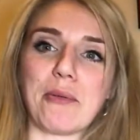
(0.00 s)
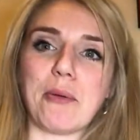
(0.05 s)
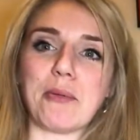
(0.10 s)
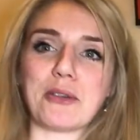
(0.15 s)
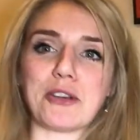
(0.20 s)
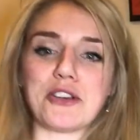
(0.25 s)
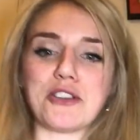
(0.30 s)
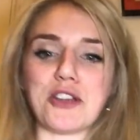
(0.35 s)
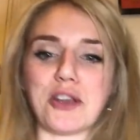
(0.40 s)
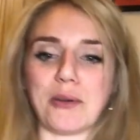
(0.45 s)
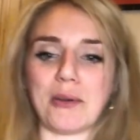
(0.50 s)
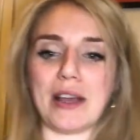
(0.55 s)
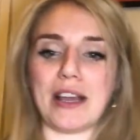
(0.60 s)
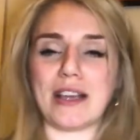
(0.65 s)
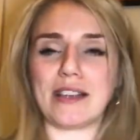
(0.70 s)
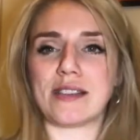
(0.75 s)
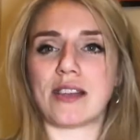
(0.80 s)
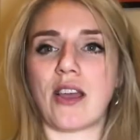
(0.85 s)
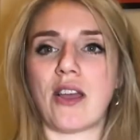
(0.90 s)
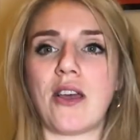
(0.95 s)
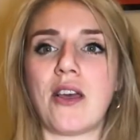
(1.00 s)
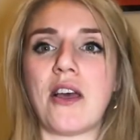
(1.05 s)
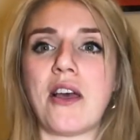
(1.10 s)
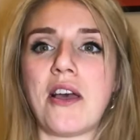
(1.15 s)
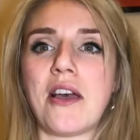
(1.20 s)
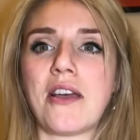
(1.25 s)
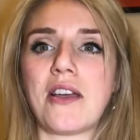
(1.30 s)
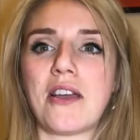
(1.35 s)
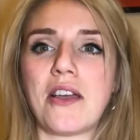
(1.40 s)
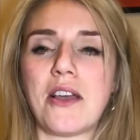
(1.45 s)
what I'm going to do is
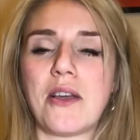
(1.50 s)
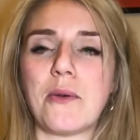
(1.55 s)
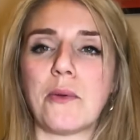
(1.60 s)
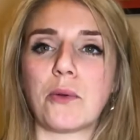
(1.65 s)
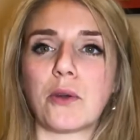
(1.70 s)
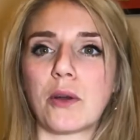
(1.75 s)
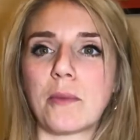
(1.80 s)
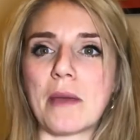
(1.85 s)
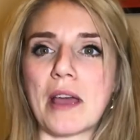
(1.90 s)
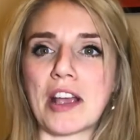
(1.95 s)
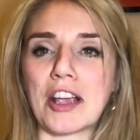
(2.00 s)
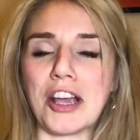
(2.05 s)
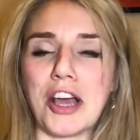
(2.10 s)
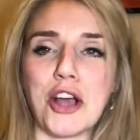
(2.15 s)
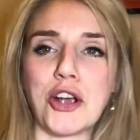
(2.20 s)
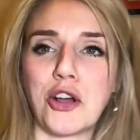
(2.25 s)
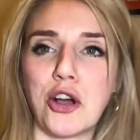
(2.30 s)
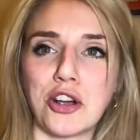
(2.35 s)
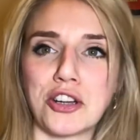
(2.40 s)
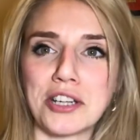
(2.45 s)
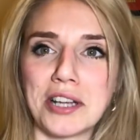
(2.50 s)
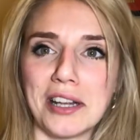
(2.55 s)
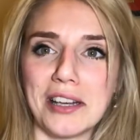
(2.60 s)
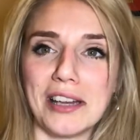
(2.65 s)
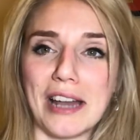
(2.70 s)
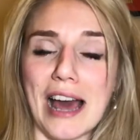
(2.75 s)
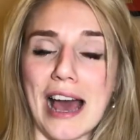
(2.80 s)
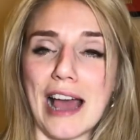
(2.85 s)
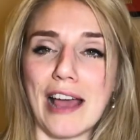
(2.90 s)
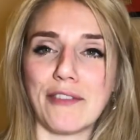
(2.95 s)
I'm going to make a cocktail
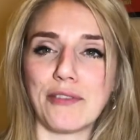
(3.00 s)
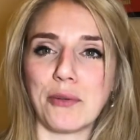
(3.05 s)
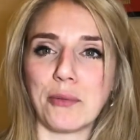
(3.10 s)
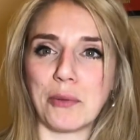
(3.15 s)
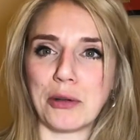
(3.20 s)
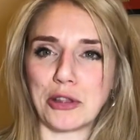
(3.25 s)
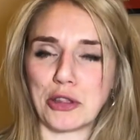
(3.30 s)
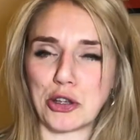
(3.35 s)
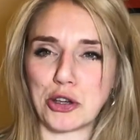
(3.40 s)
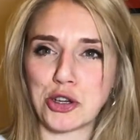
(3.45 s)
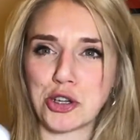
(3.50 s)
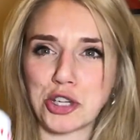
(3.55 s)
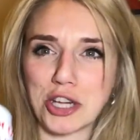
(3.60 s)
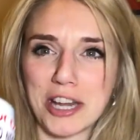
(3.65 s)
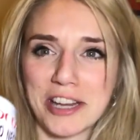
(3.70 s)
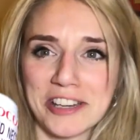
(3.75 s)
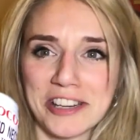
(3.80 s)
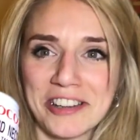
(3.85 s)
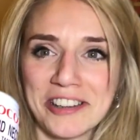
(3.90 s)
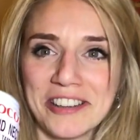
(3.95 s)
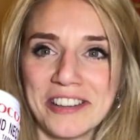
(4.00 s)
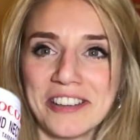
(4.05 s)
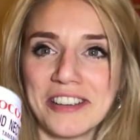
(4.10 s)
live with this shit.